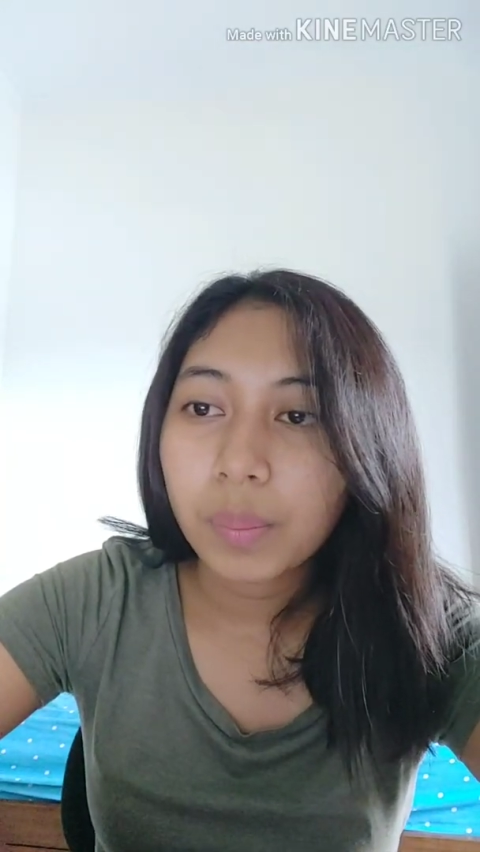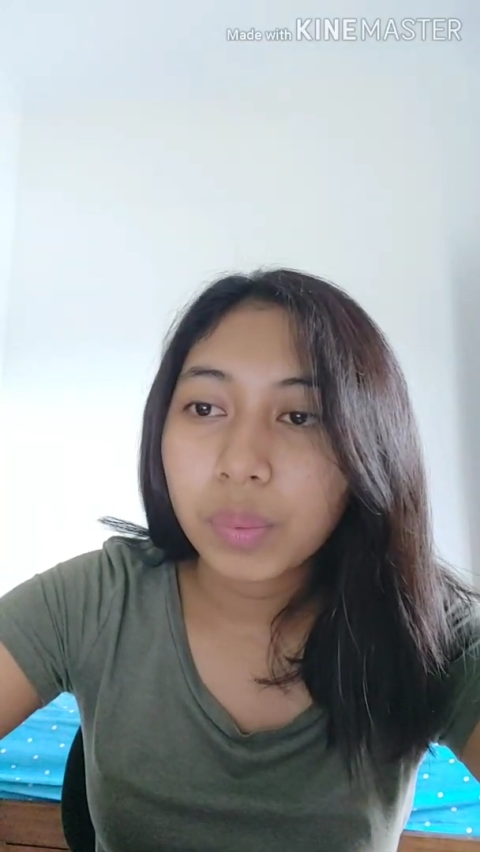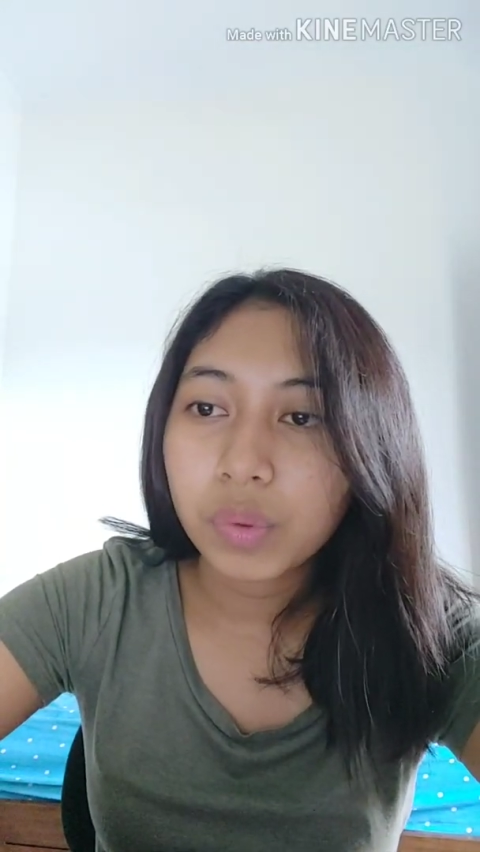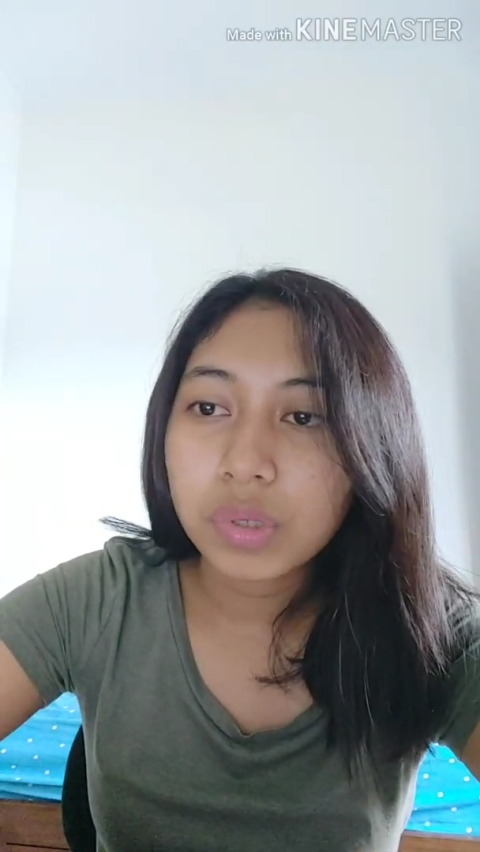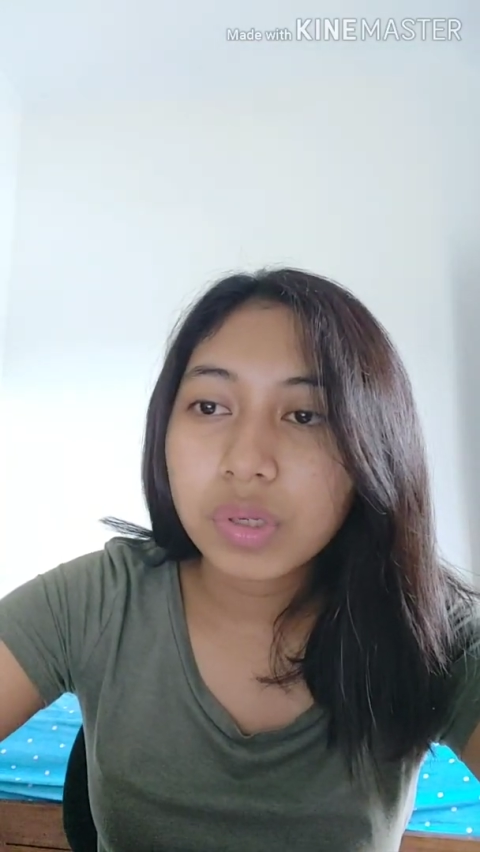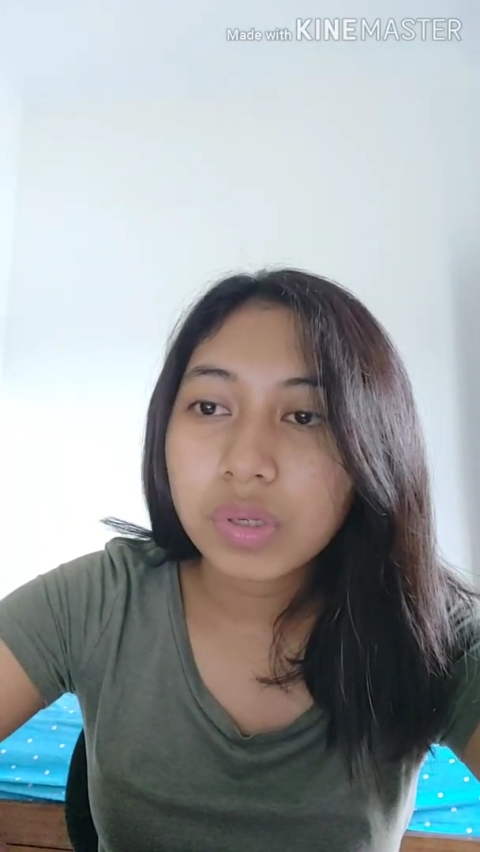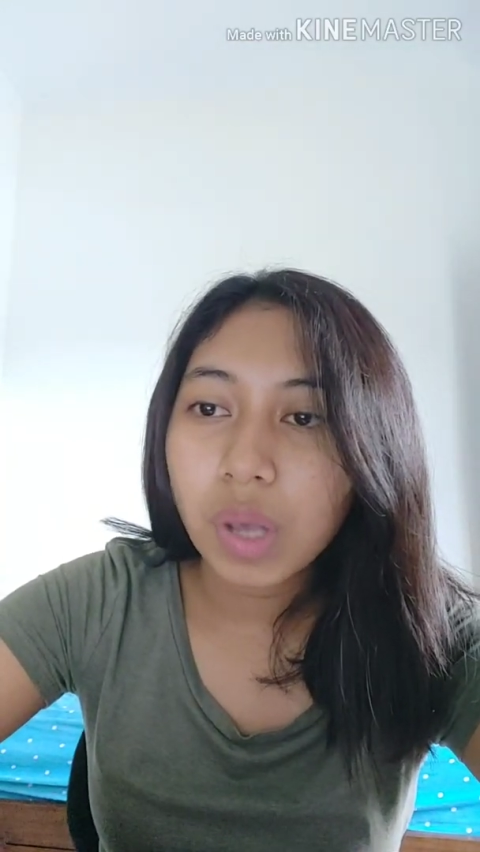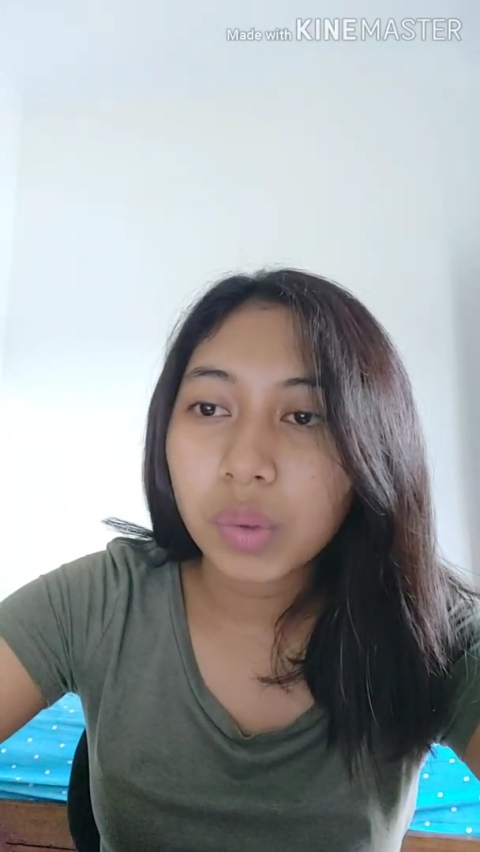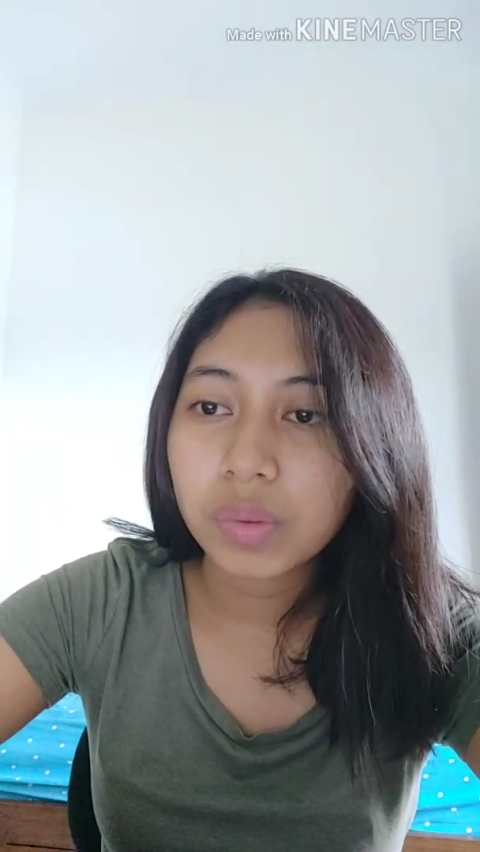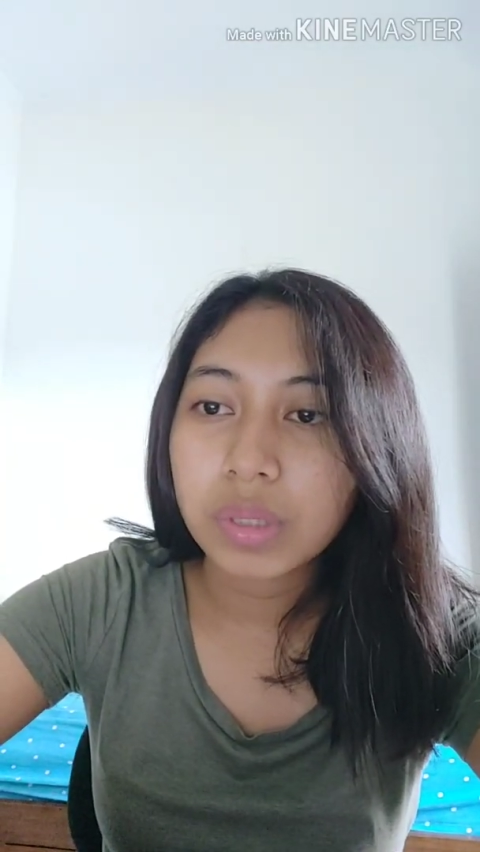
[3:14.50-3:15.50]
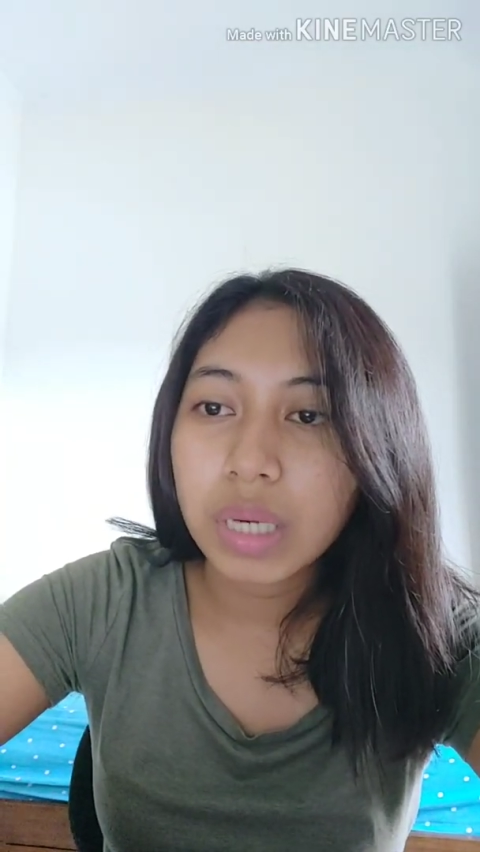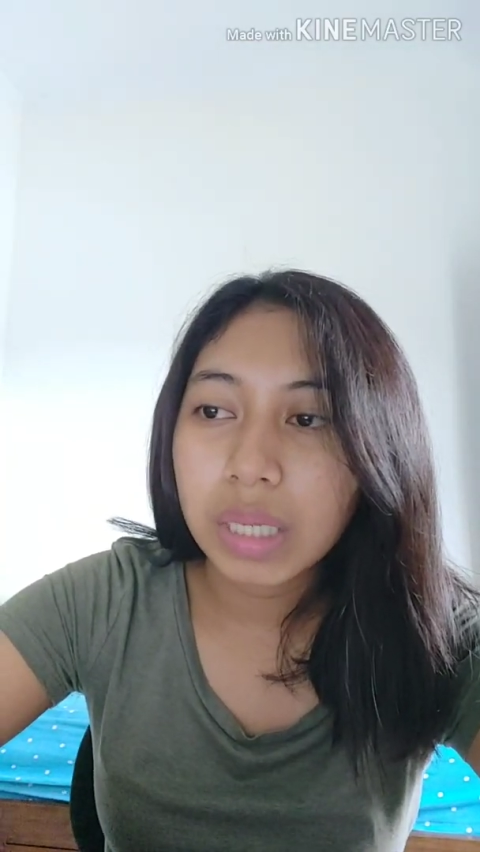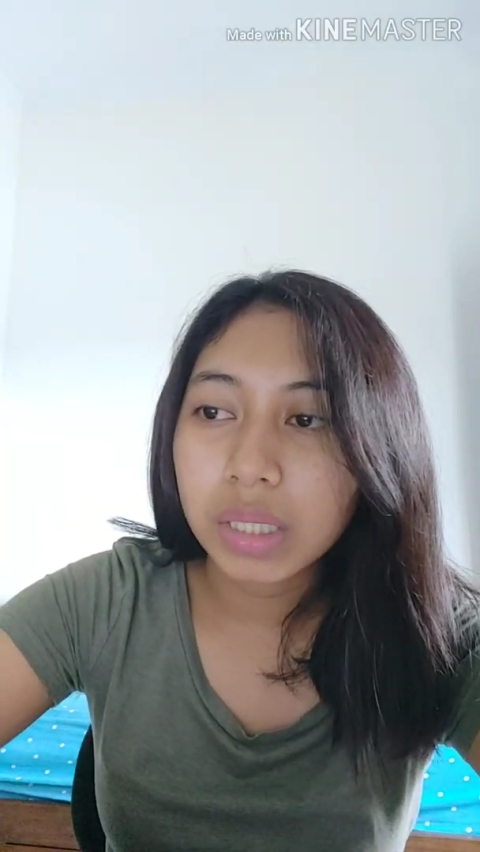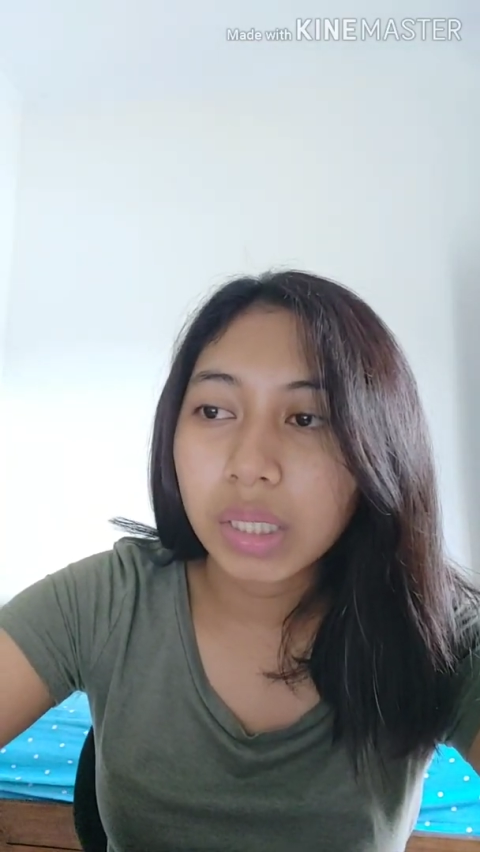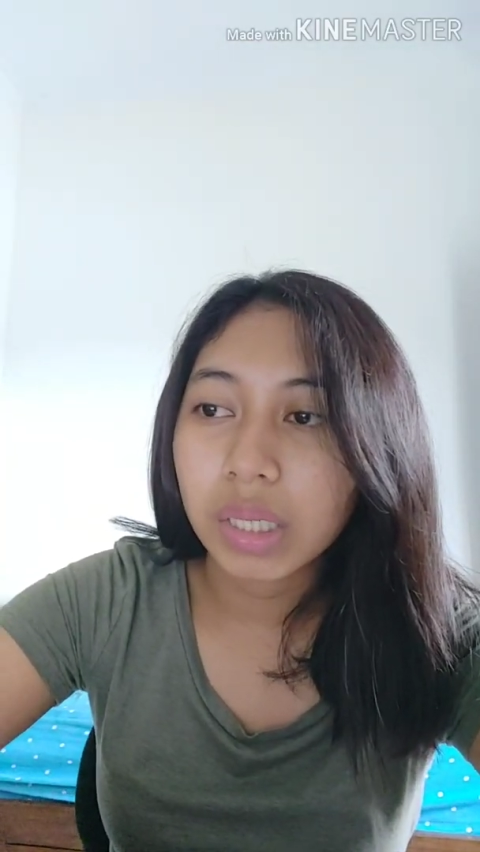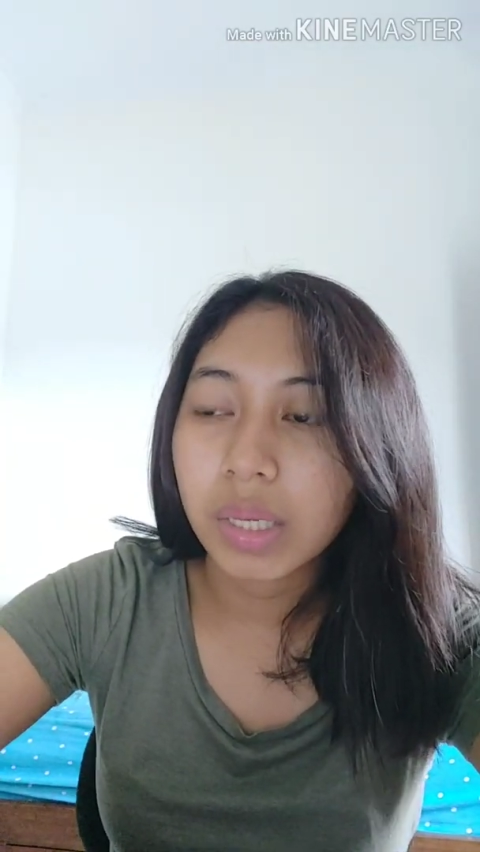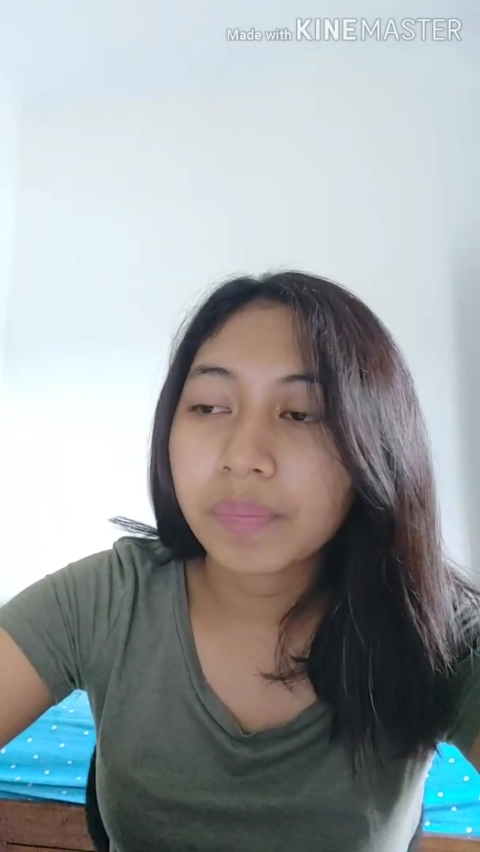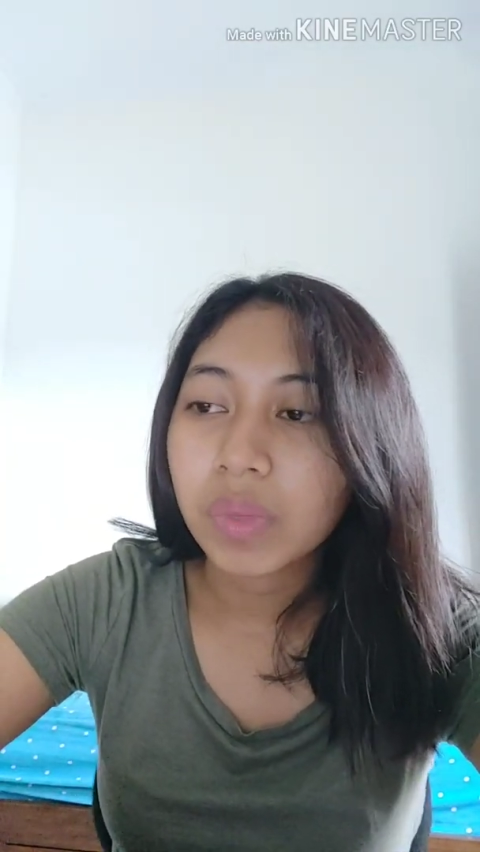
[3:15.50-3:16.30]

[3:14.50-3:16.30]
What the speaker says: pulse sound directly.